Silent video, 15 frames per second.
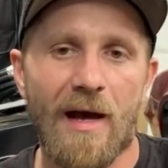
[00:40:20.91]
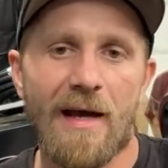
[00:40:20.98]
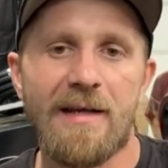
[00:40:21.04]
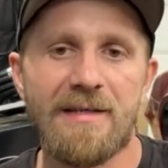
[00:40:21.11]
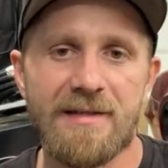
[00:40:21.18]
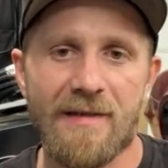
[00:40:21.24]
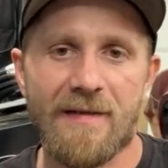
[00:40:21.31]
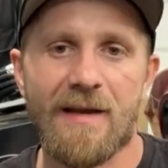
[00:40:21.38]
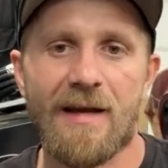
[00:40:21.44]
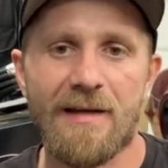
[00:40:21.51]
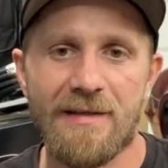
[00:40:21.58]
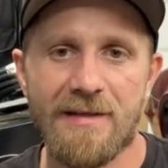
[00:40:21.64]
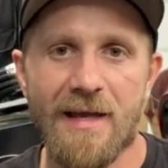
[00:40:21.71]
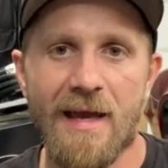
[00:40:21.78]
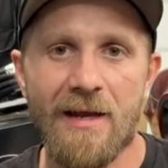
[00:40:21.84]
ice in the
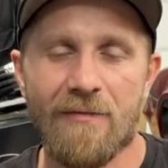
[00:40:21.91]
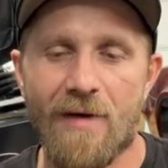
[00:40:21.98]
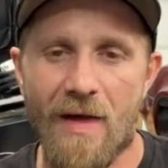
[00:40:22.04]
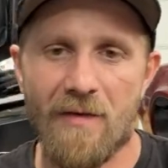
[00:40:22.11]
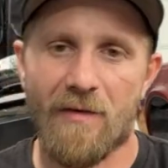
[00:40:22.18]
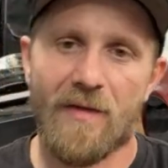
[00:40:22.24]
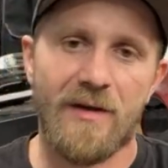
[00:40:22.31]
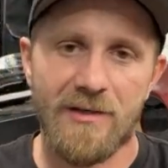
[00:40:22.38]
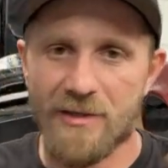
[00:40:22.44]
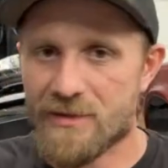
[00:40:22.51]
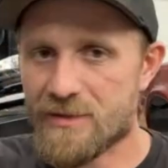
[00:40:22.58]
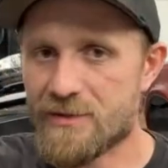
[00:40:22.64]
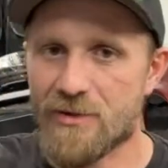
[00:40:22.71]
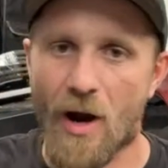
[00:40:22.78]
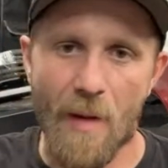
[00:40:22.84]
ice tank rather than
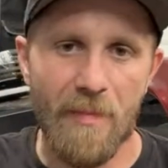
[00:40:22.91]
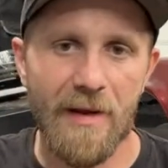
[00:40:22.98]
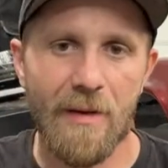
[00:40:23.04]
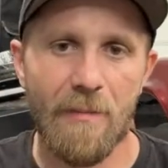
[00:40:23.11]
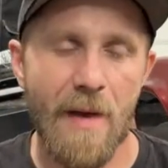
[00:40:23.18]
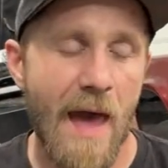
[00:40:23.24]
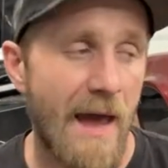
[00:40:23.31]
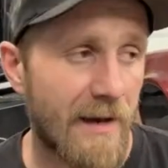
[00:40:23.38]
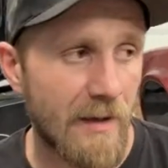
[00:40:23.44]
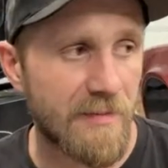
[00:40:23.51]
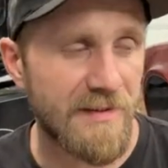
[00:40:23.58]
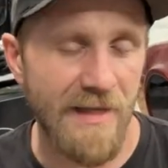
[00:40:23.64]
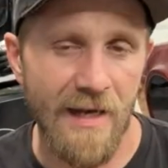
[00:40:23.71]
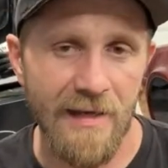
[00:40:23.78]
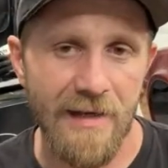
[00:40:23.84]
just dropping a bag
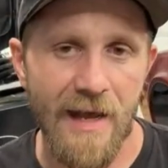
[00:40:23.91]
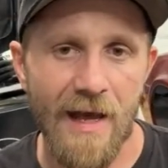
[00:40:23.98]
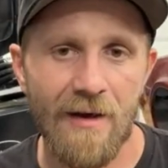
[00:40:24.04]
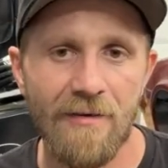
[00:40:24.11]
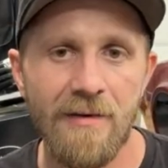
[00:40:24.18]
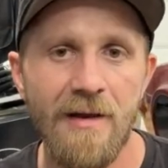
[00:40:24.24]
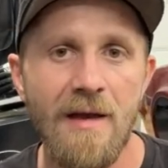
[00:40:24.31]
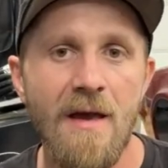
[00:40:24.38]
upside down,